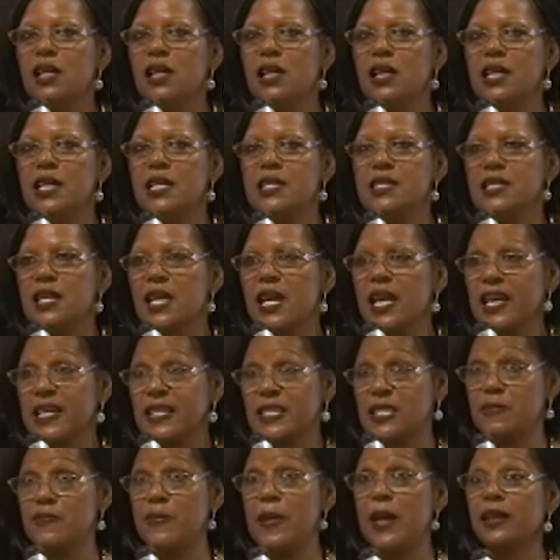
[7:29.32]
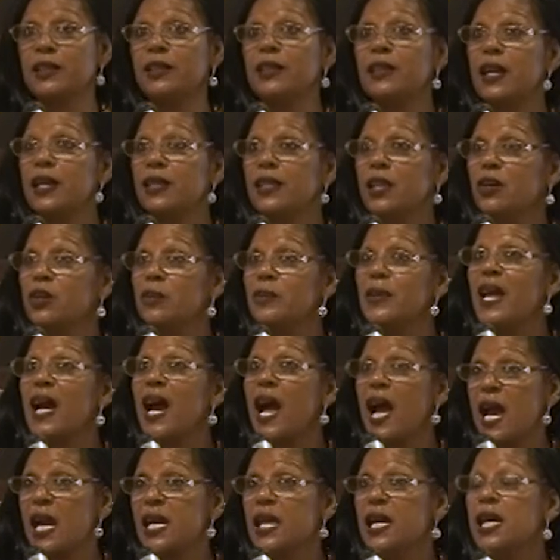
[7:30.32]
it is expected that there will be
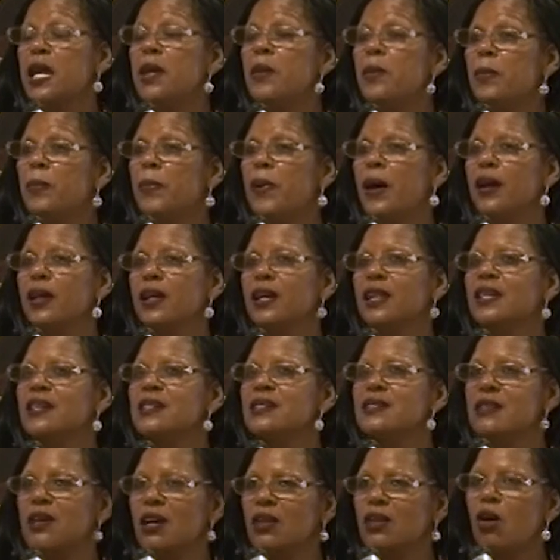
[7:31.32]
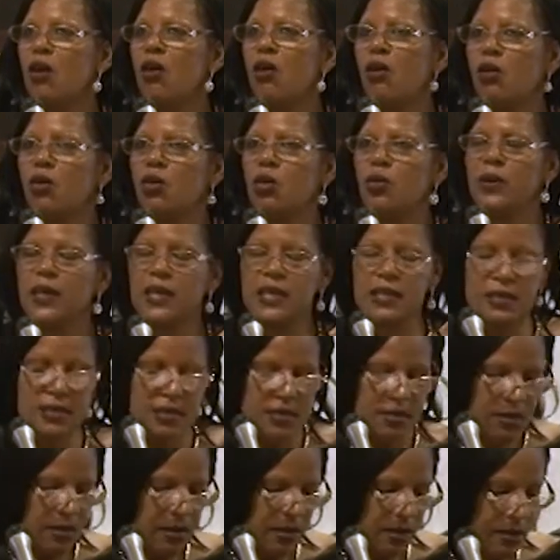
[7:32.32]
high impact, it is not
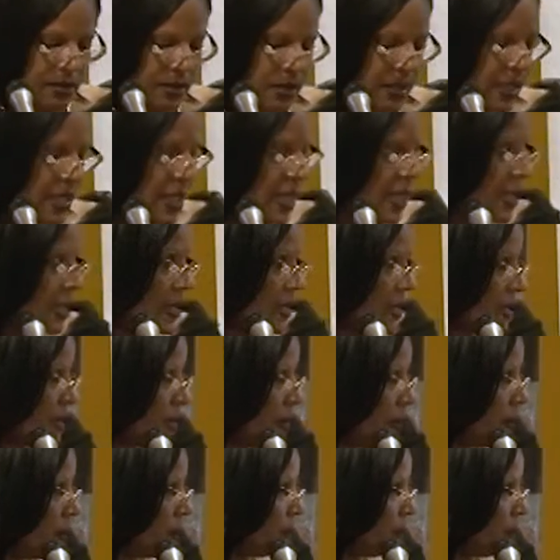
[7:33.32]
always the case.